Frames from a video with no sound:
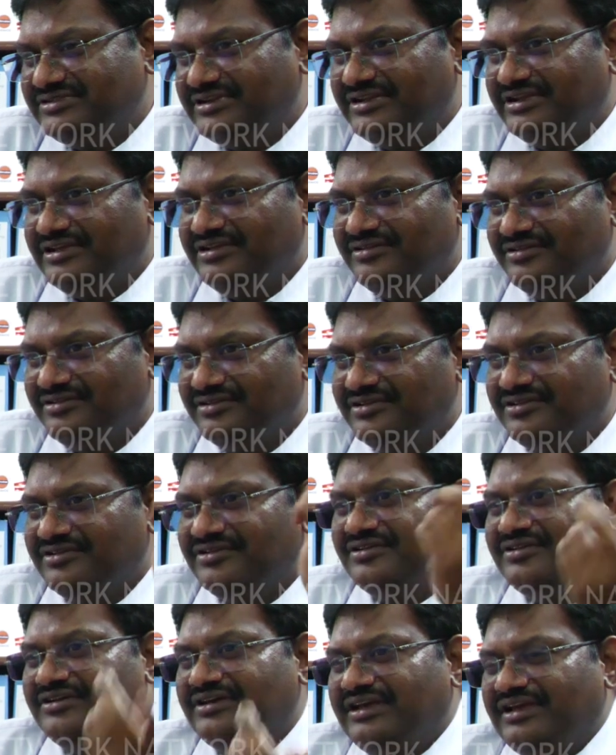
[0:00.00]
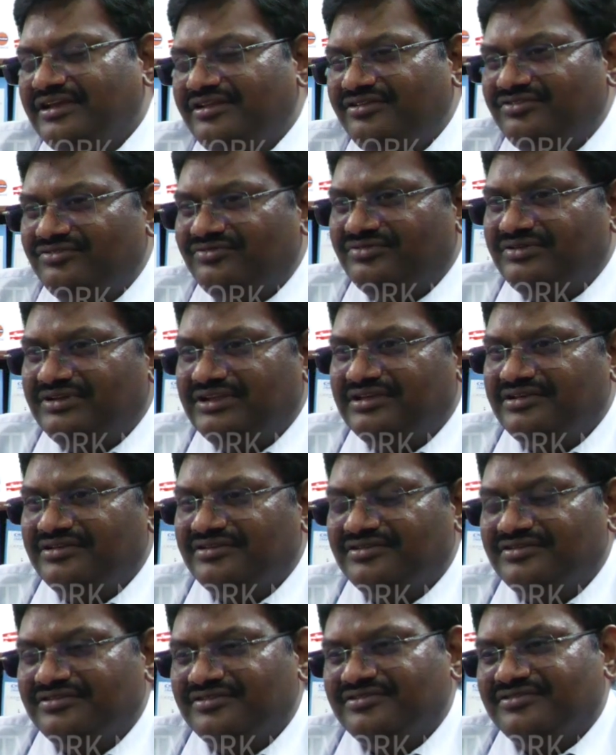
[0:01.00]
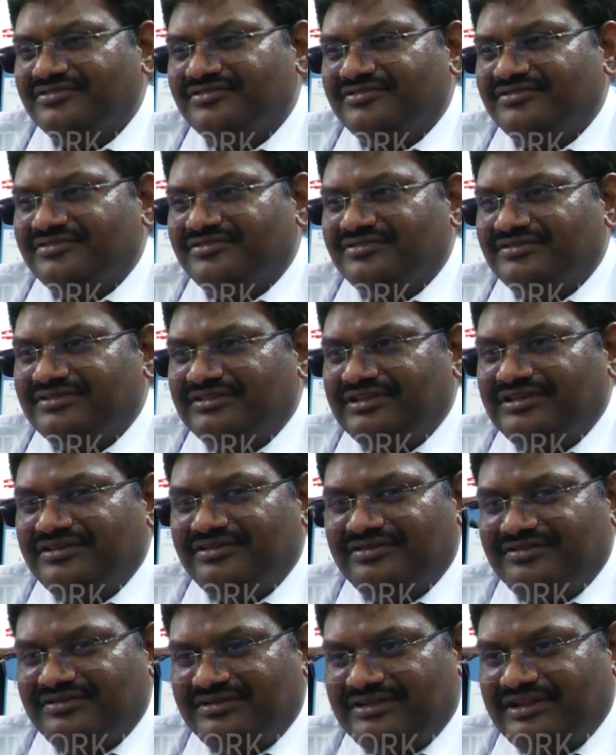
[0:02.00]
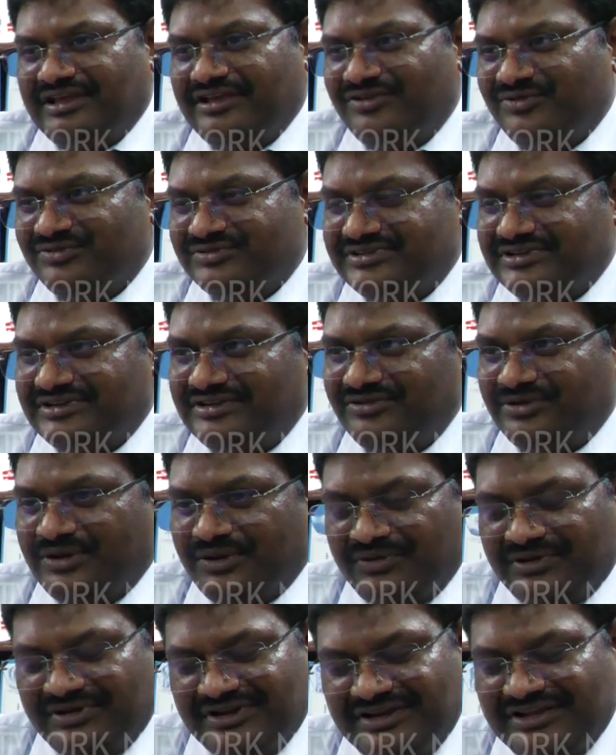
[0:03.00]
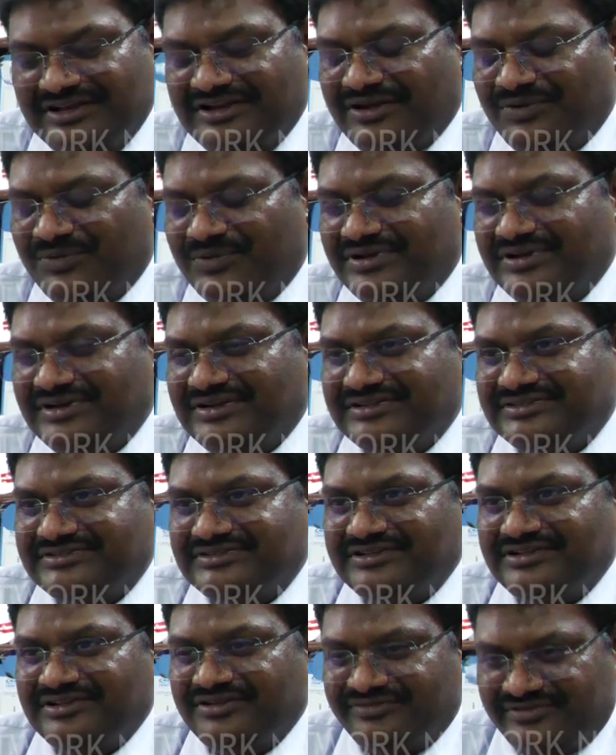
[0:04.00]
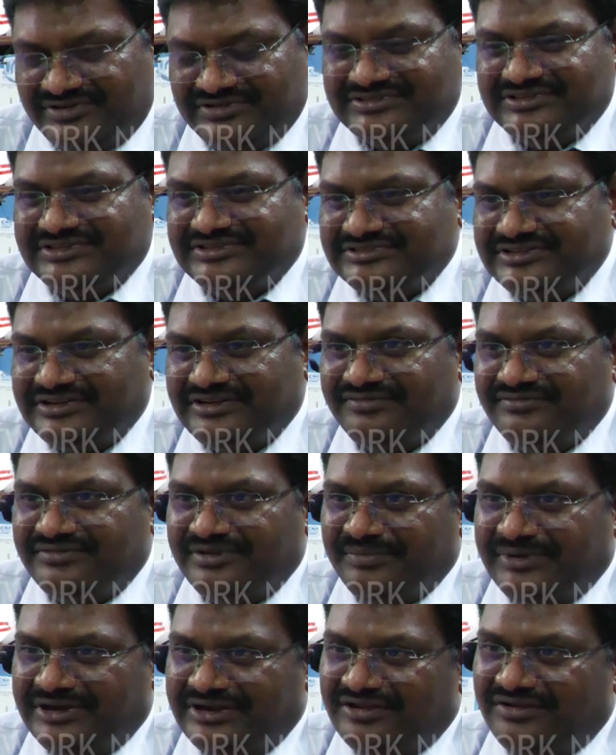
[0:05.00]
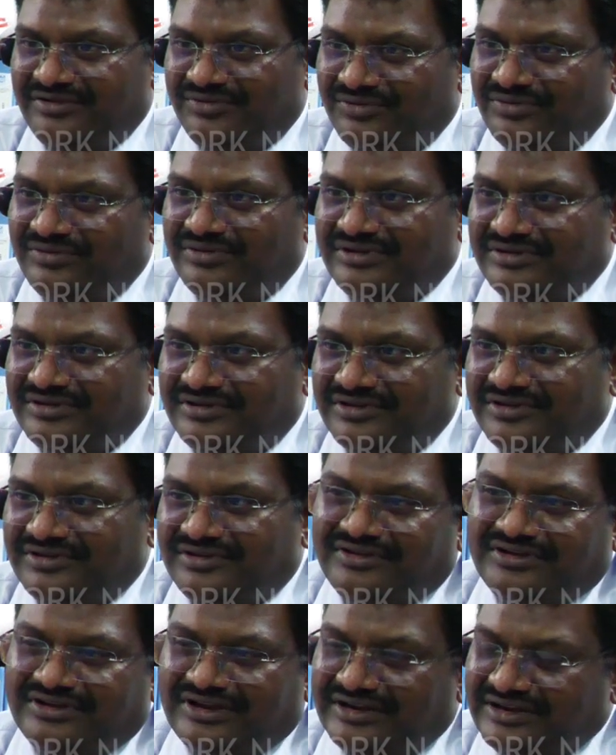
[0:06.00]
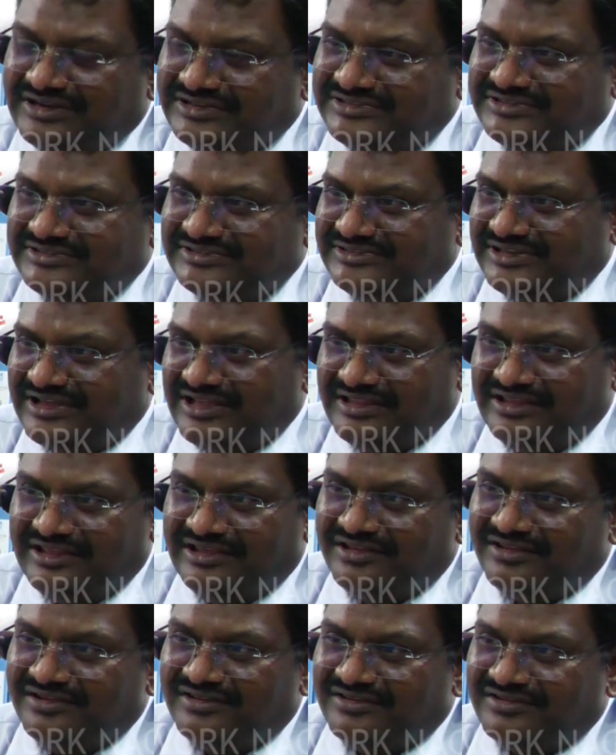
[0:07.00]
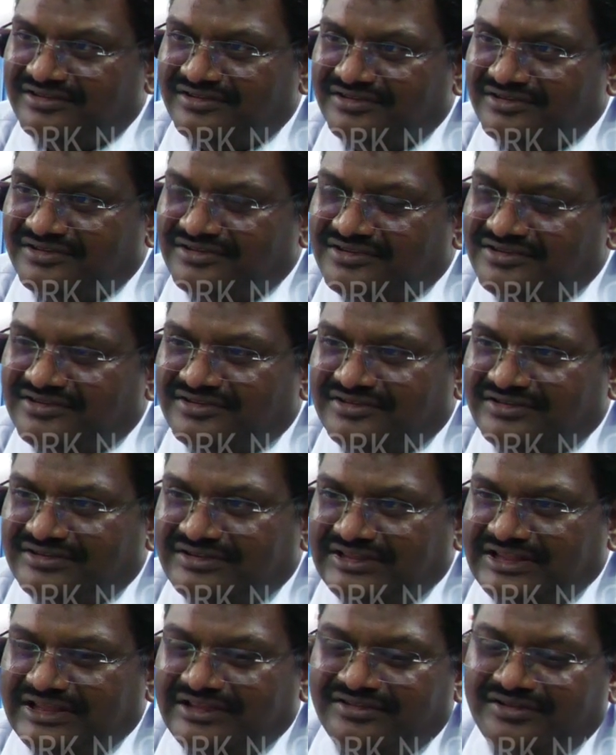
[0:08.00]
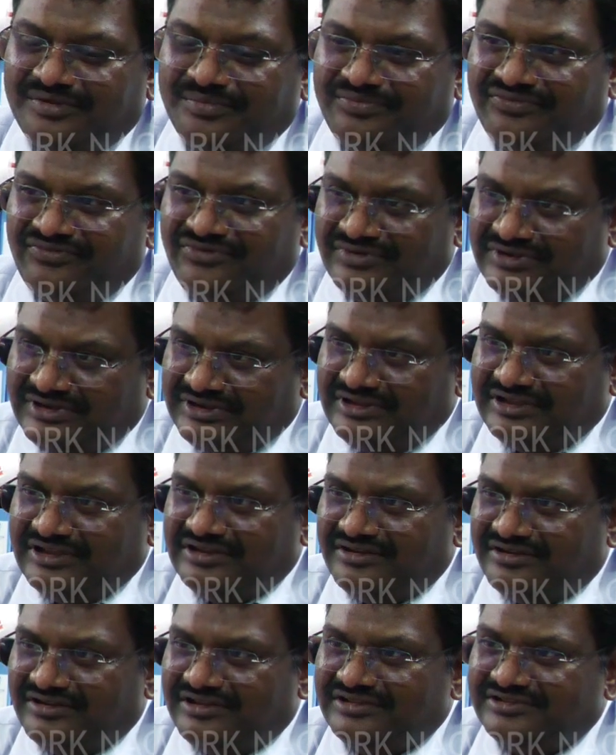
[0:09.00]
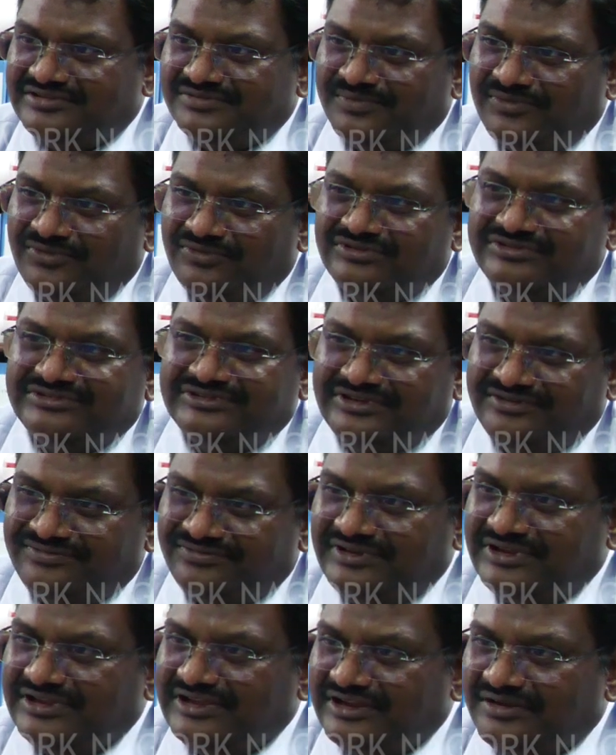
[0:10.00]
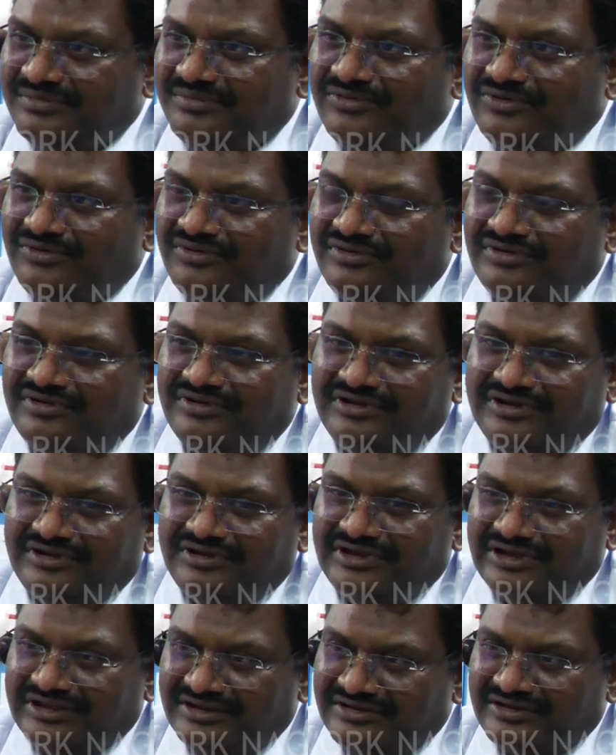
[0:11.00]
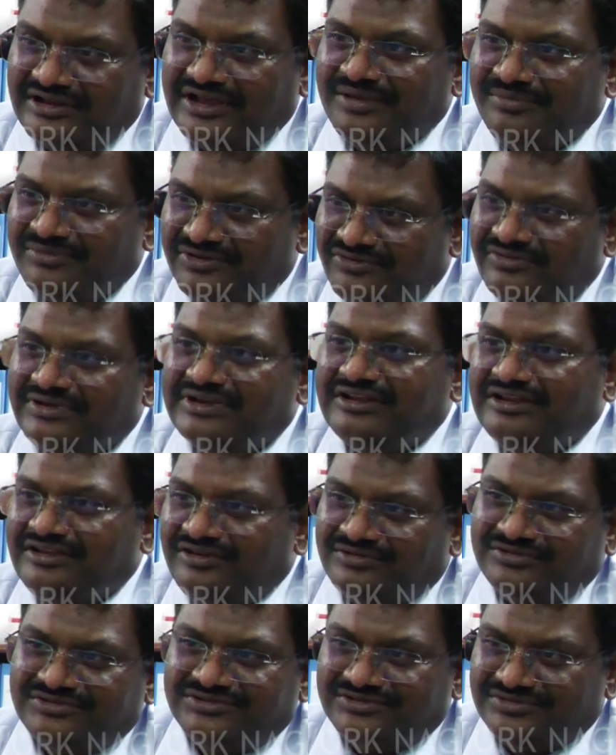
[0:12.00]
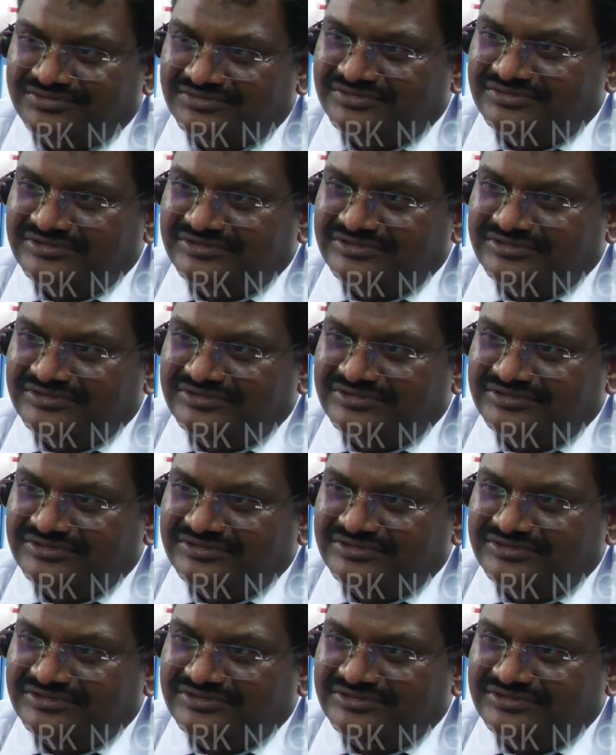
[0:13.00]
sending, it is only the like you said, you have already covered. It is the infrastructure. If the better road conditions are there, then the fuel can reach more safely and more in time quickly also.